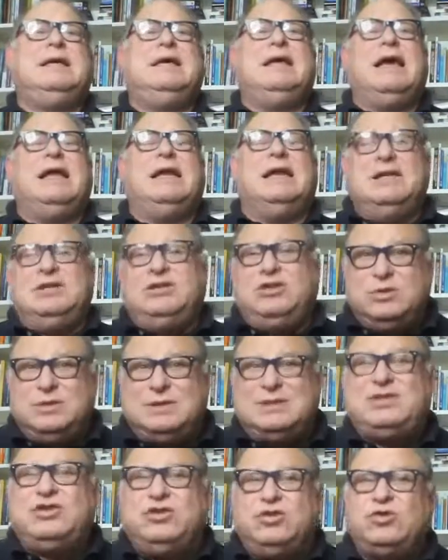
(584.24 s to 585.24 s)
And I do
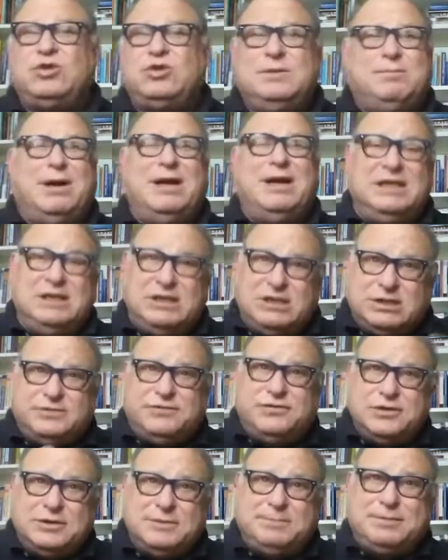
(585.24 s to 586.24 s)
this usually by
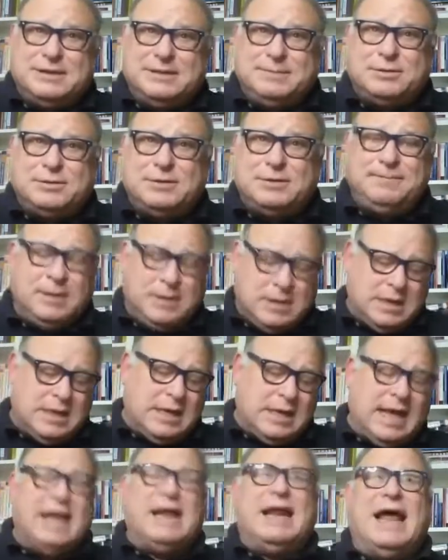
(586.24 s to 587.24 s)
interviewing people
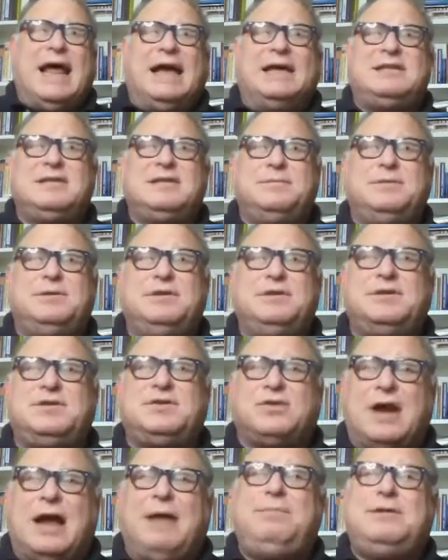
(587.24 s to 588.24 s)
and ask them to
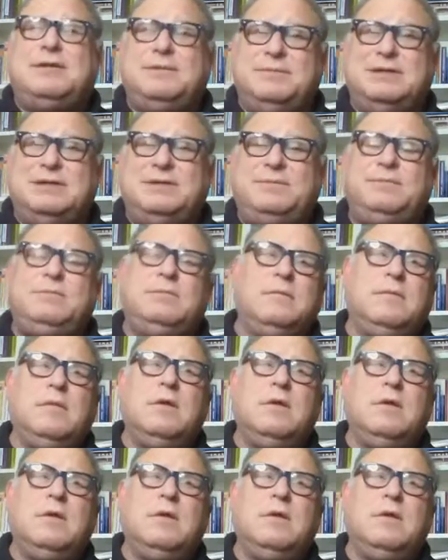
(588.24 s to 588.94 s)
describe to me